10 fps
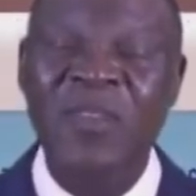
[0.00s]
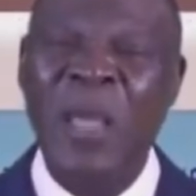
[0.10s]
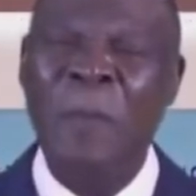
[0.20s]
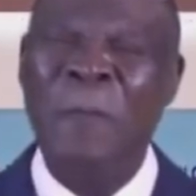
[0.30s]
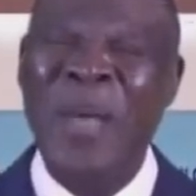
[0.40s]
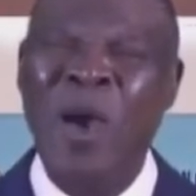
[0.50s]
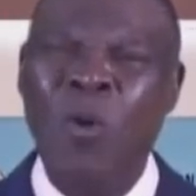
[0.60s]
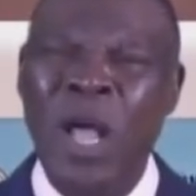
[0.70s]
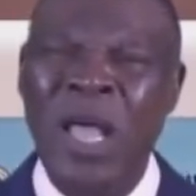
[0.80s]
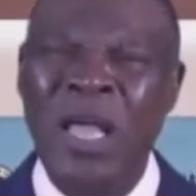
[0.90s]
Give them
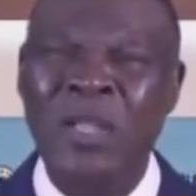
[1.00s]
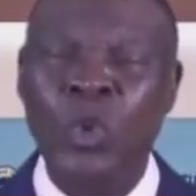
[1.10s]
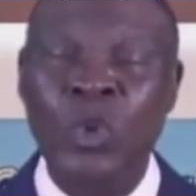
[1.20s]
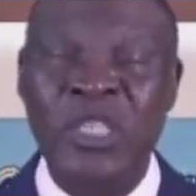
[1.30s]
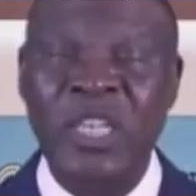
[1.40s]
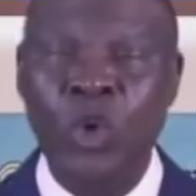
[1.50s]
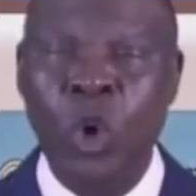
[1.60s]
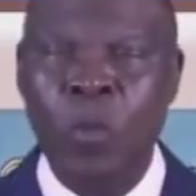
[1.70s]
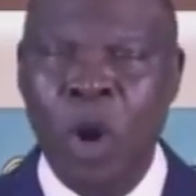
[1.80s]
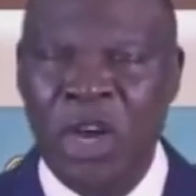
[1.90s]
power to sin
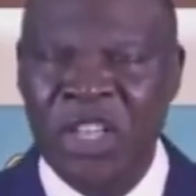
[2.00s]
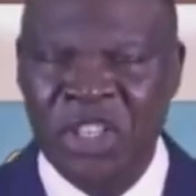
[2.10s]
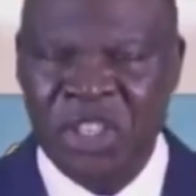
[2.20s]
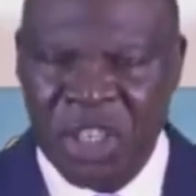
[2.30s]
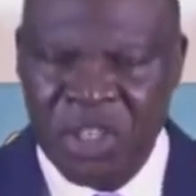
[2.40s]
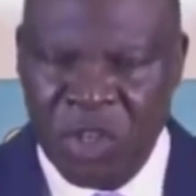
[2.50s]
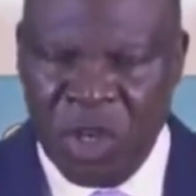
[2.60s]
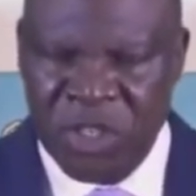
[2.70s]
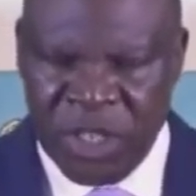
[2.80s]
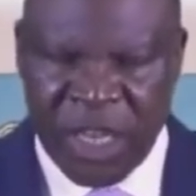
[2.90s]
no more in
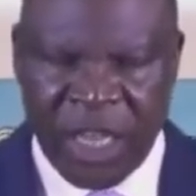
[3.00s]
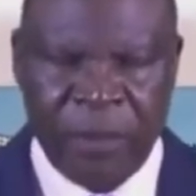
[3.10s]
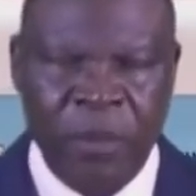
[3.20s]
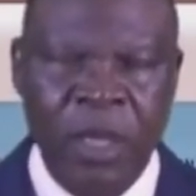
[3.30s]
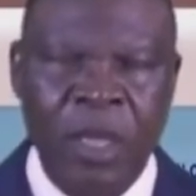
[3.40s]
Jesus' name.